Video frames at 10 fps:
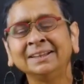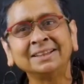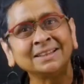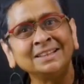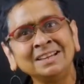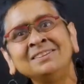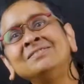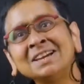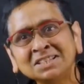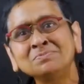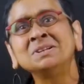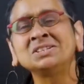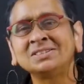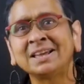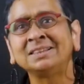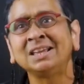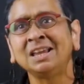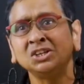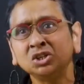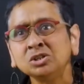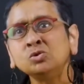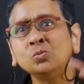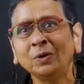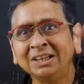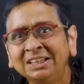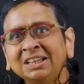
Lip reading: that the investment that they do will